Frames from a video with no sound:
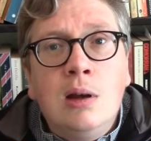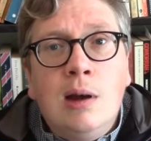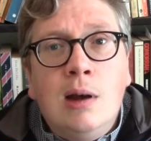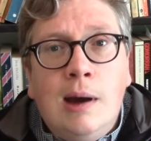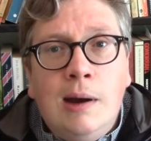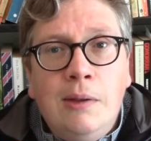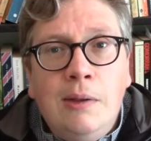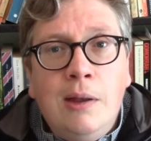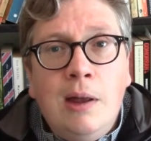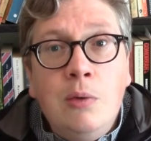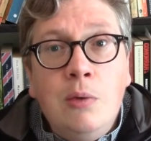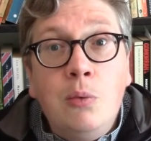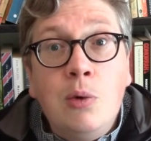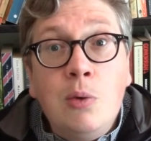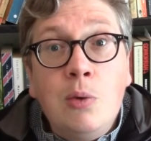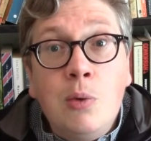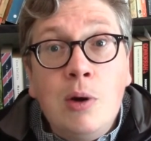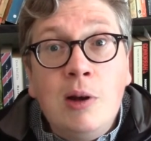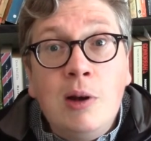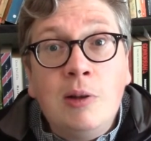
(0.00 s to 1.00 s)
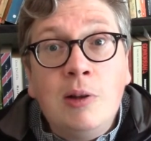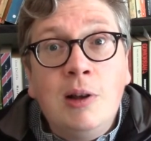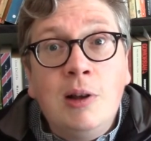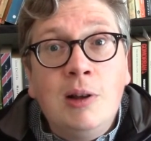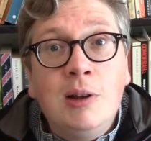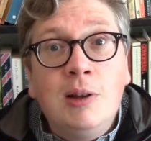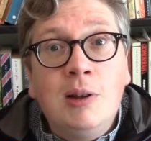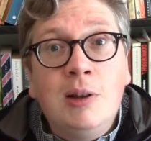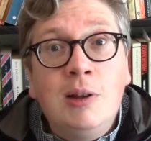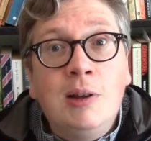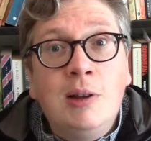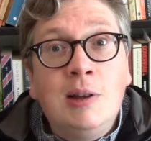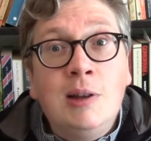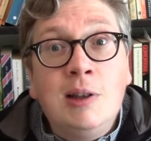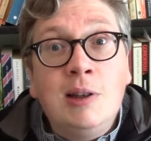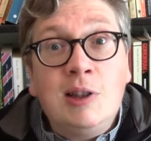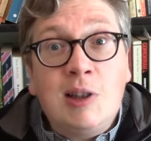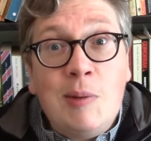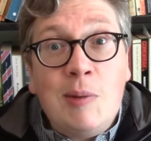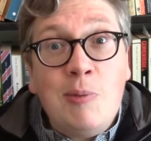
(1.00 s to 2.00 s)
And then we will,
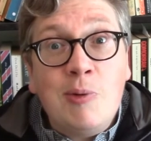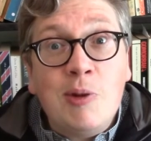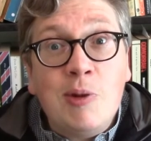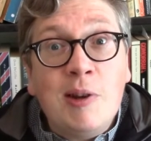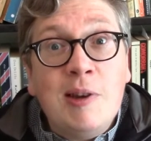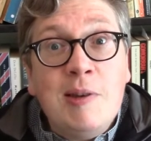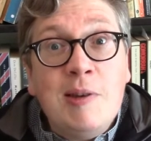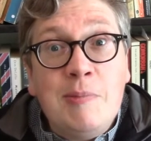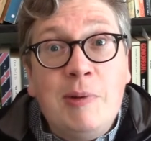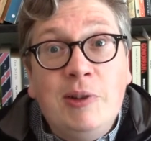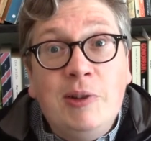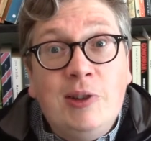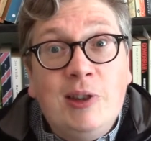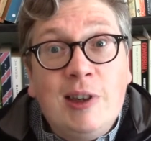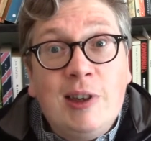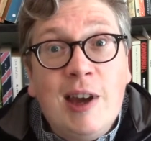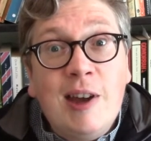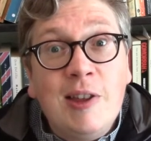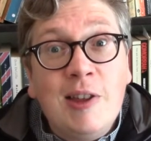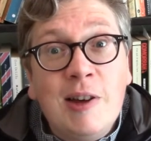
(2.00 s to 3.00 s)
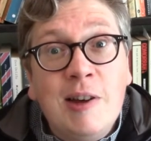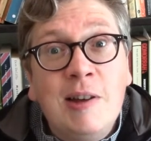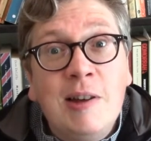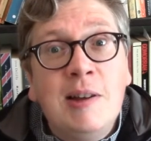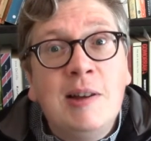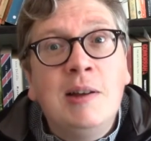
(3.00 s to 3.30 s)
separately but together,